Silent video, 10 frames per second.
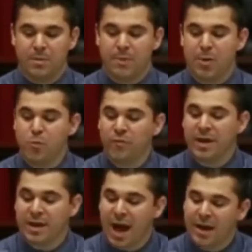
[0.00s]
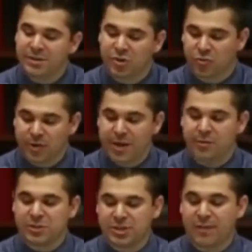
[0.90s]
By removing God as
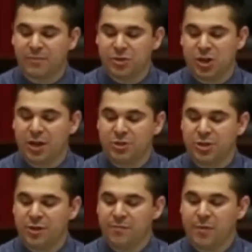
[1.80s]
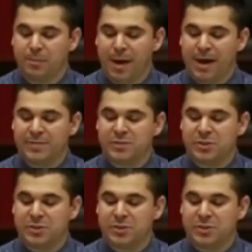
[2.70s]
creator and sovereign judge from the minds of